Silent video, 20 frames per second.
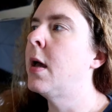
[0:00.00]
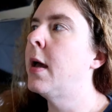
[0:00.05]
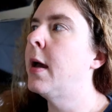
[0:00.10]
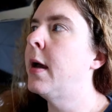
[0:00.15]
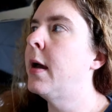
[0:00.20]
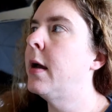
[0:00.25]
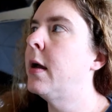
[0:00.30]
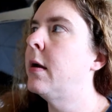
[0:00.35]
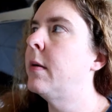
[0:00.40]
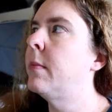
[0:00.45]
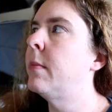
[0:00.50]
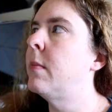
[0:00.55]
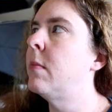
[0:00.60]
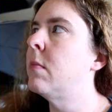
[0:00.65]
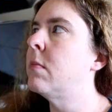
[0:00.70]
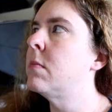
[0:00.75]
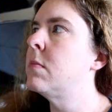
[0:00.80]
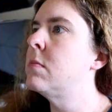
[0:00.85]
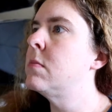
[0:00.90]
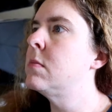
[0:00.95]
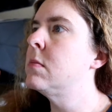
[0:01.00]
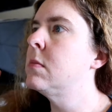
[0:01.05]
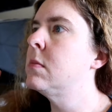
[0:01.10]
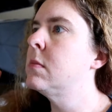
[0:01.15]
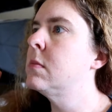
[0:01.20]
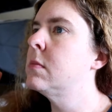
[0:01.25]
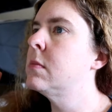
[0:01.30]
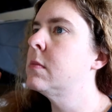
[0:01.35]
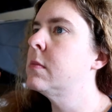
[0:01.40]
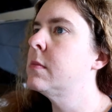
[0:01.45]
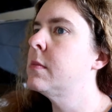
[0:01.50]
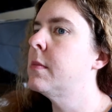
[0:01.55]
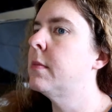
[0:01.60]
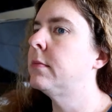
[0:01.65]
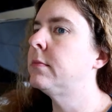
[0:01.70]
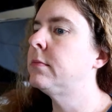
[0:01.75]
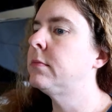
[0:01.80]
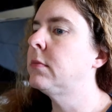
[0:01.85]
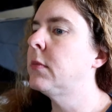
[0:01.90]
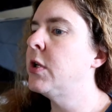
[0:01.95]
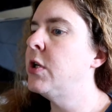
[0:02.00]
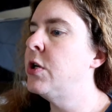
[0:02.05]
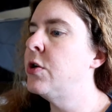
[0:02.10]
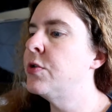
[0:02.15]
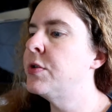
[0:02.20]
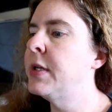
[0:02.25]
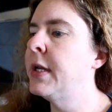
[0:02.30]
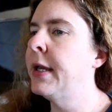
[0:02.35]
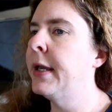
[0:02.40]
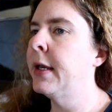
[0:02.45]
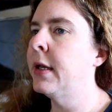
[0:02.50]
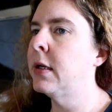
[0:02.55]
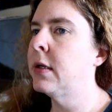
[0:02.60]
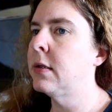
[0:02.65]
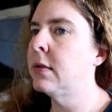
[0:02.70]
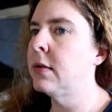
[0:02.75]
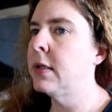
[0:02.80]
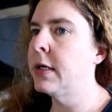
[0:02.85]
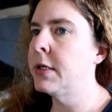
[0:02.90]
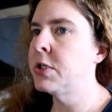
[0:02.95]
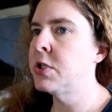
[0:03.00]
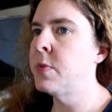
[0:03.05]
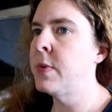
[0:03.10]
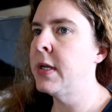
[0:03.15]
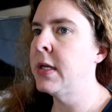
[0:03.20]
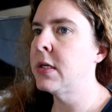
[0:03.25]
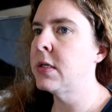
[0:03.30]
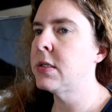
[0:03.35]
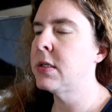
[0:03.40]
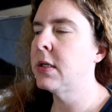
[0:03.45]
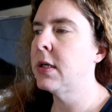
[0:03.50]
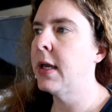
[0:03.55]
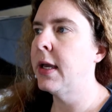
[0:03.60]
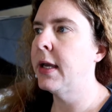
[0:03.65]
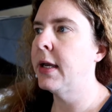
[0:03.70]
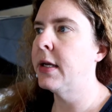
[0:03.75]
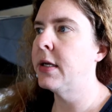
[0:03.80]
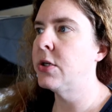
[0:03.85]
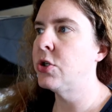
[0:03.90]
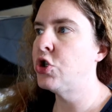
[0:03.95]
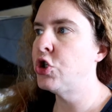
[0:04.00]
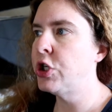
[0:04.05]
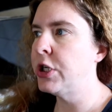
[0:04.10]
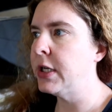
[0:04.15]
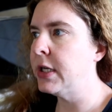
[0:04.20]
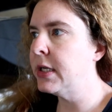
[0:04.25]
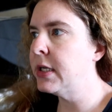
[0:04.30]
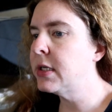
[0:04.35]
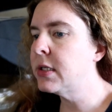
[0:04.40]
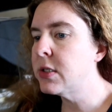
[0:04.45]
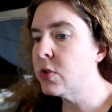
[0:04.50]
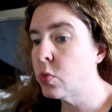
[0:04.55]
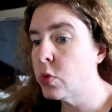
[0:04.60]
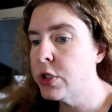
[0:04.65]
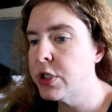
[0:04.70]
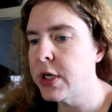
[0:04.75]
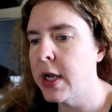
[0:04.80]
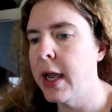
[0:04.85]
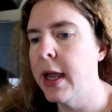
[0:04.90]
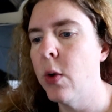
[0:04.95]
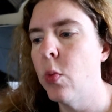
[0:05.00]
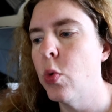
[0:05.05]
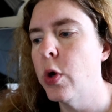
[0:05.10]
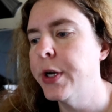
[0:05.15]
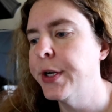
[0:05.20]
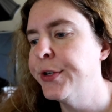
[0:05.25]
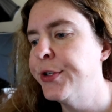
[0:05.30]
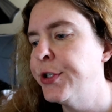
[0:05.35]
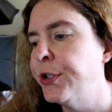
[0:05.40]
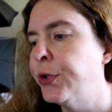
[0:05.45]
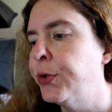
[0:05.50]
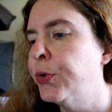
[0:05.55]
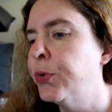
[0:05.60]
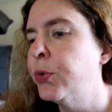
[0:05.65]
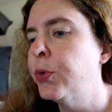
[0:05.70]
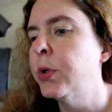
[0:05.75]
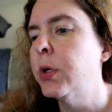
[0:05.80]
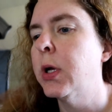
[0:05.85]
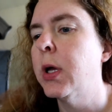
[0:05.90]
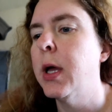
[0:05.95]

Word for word: Um, using lunch meat and cheese, which I want to do.